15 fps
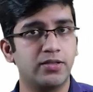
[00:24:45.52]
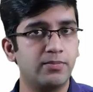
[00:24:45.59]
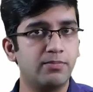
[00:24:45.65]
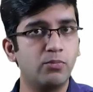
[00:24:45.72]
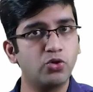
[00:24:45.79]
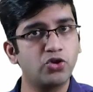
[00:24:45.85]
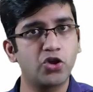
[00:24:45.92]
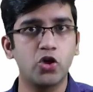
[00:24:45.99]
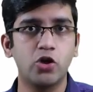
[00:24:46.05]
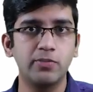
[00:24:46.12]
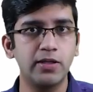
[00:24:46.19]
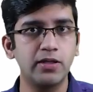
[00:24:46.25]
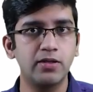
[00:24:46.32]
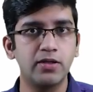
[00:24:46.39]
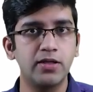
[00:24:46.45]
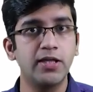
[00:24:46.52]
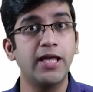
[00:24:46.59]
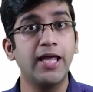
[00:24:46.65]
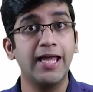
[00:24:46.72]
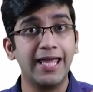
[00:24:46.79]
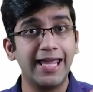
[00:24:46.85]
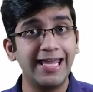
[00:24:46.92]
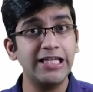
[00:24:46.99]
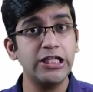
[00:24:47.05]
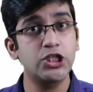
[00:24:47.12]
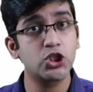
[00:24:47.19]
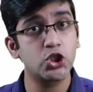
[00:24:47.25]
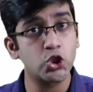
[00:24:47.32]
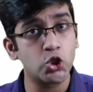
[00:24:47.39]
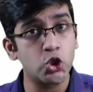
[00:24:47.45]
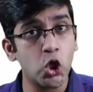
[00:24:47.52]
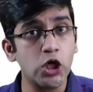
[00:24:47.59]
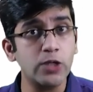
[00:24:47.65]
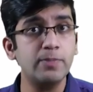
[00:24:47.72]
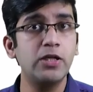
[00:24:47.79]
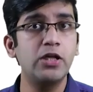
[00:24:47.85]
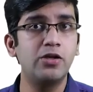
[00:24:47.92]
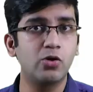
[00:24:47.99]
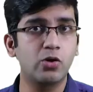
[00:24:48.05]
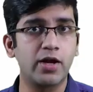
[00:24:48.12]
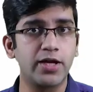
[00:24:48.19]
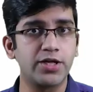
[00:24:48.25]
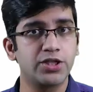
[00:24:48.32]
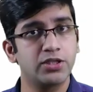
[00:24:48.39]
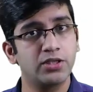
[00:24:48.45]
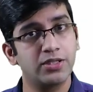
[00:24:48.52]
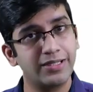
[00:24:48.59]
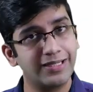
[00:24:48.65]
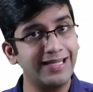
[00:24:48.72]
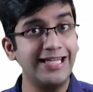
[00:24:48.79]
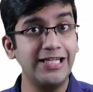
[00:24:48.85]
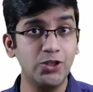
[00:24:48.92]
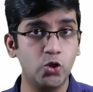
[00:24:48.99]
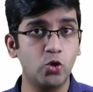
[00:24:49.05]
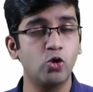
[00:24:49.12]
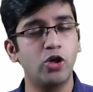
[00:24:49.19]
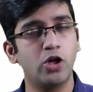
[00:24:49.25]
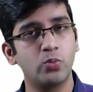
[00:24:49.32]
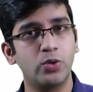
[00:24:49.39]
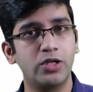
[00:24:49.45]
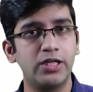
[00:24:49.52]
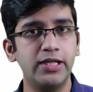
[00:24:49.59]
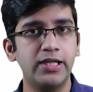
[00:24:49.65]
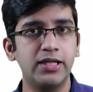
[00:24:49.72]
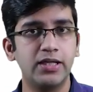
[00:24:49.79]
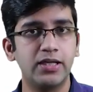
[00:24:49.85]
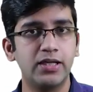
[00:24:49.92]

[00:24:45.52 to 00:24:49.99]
both are normal, in its normal location in colon only.